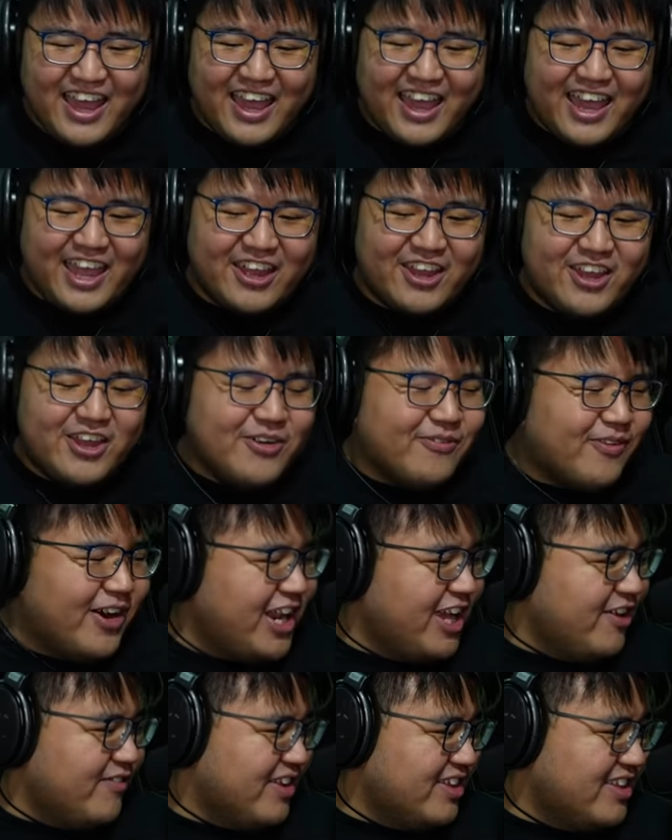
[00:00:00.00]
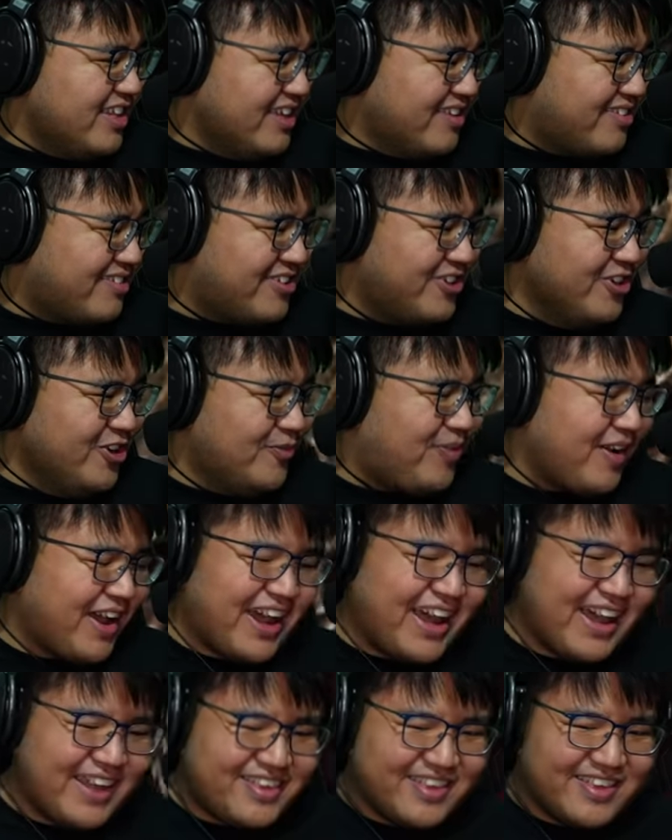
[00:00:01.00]
hey, what if in these two
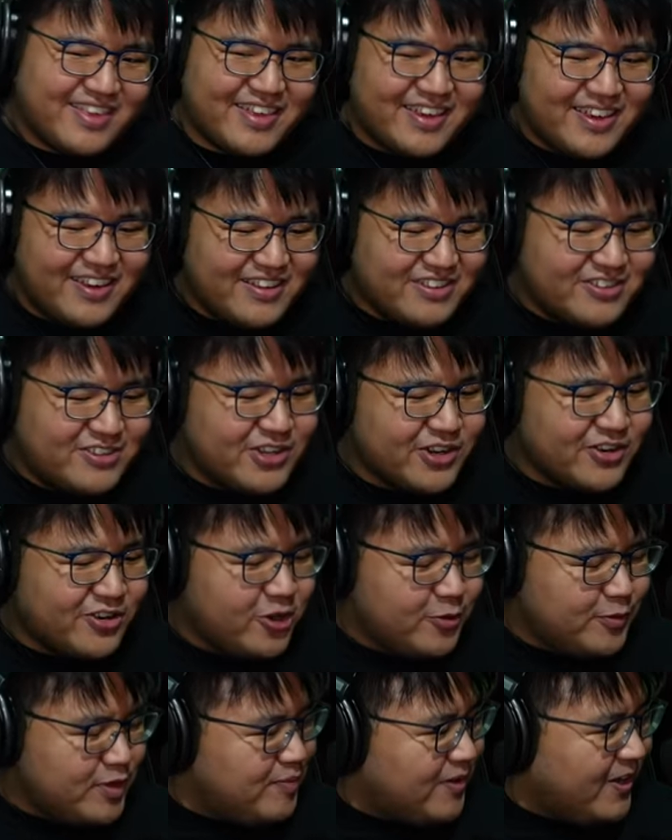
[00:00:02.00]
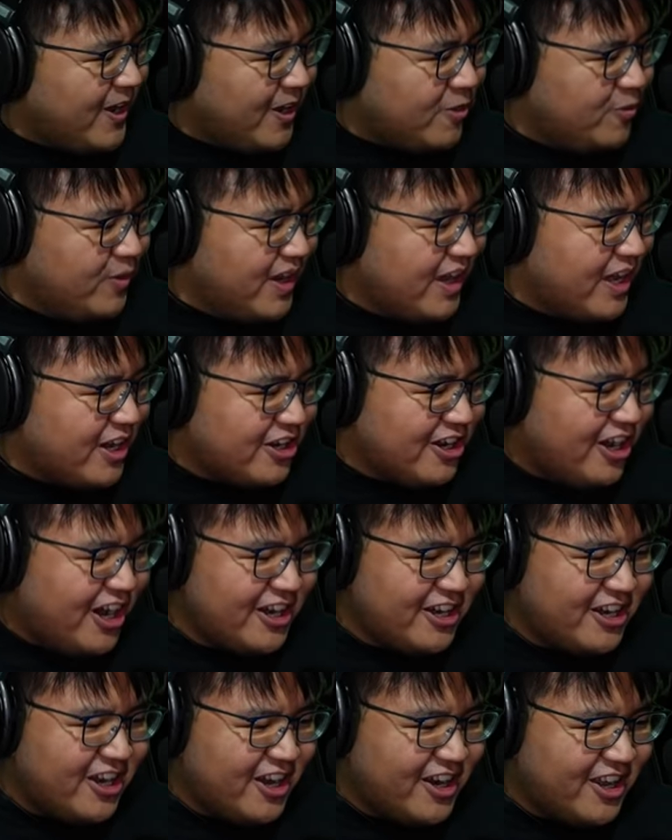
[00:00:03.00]
packs, two rupee packs, we get Not
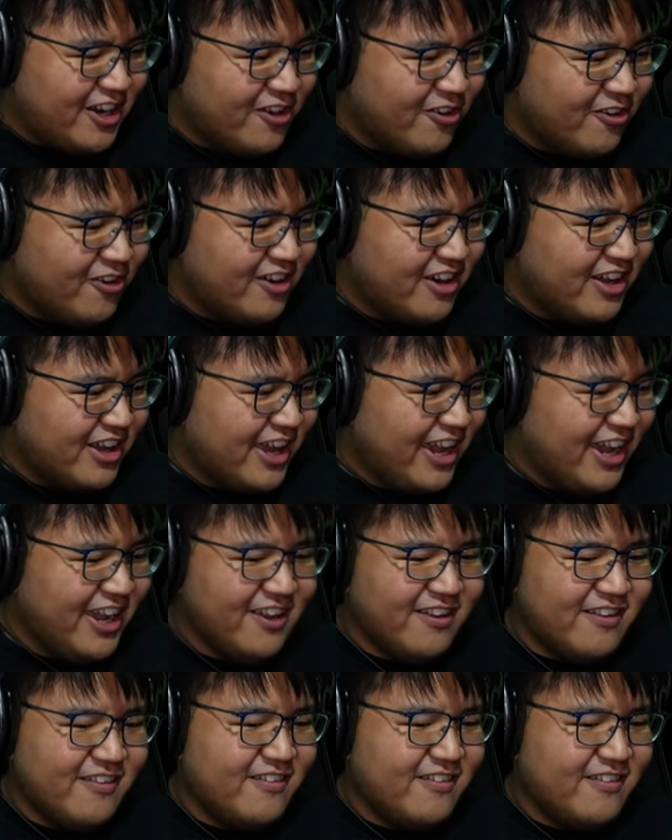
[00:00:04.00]
Not and Laura, eh?